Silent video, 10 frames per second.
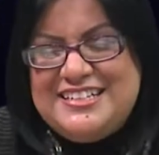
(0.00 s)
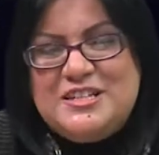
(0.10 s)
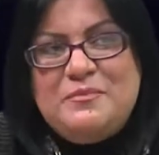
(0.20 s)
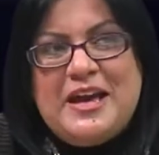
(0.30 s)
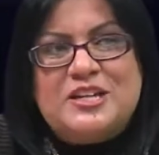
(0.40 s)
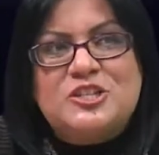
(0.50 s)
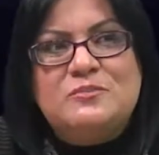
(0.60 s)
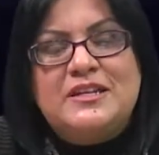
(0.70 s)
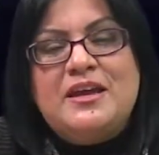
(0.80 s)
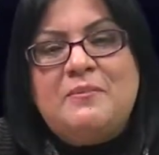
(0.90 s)
a passion,
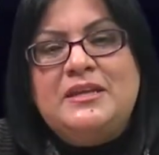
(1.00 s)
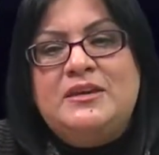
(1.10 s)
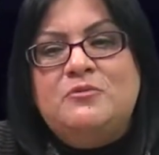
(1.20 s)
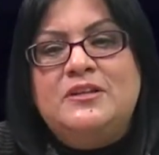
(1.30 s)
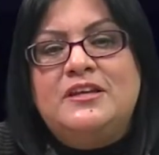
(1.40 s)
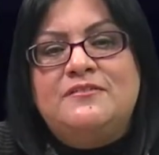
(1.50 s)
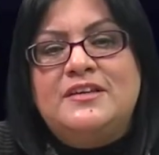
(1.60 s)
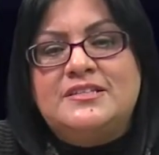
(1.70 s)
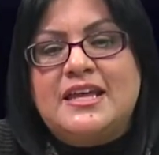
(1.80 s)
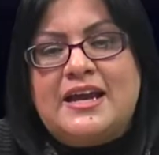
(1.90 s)
but it really
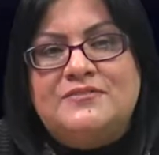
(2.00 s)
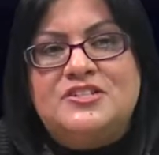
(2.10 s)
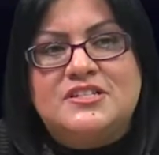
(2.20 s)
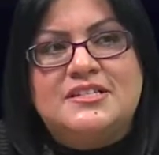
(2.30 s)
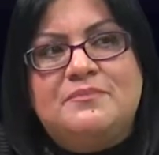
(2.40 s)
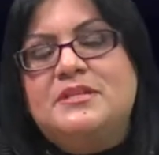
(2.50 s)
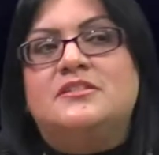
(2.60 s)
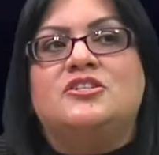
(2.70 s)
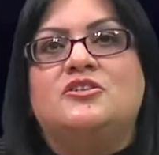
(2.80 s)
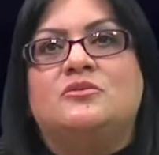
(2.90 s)
feels like I've just stepped
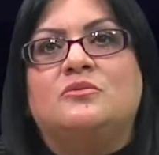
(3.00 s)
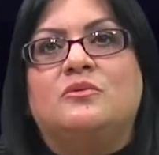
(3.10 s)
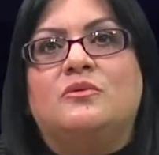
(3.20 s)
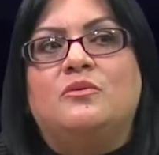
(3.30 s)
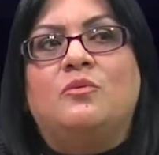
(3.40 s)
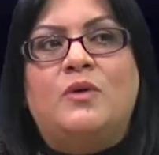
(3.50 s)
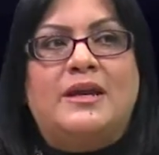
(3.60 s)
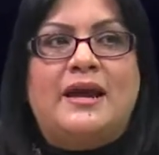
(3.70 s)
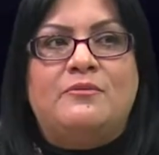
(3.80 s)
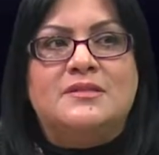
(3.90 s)
into what
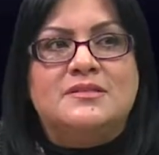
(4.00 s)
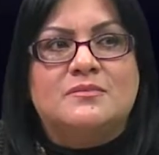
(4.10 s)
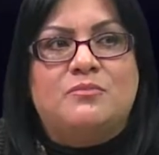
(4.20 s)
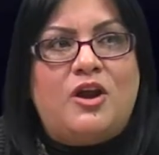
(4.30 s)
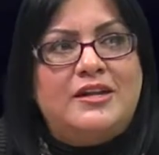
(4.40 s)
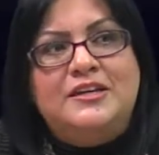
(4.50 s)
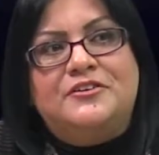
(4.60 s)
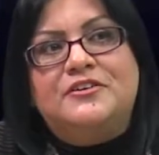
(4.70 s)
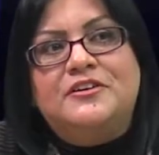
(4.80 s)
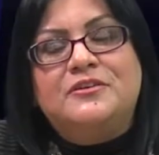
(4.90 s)
I was brought here
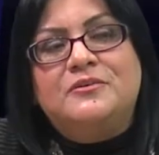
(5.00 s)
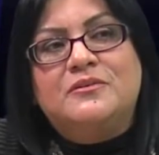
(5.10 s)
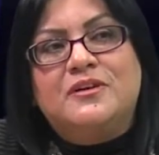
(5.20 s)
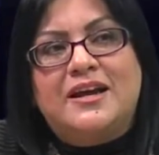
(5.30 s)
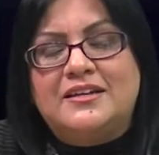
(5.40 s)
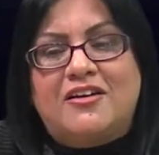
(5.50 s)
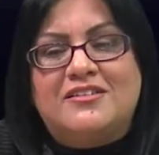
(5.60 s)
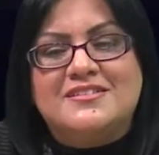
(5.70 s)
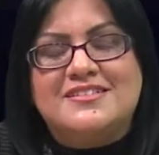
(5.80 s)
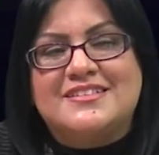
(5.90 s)
to do. I can
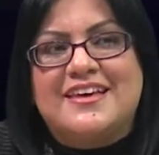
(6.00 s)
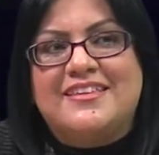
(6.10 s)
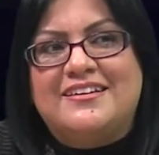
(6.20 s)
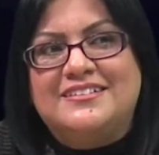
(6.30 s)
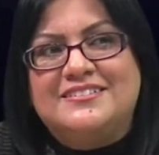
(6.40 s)
honestly say that.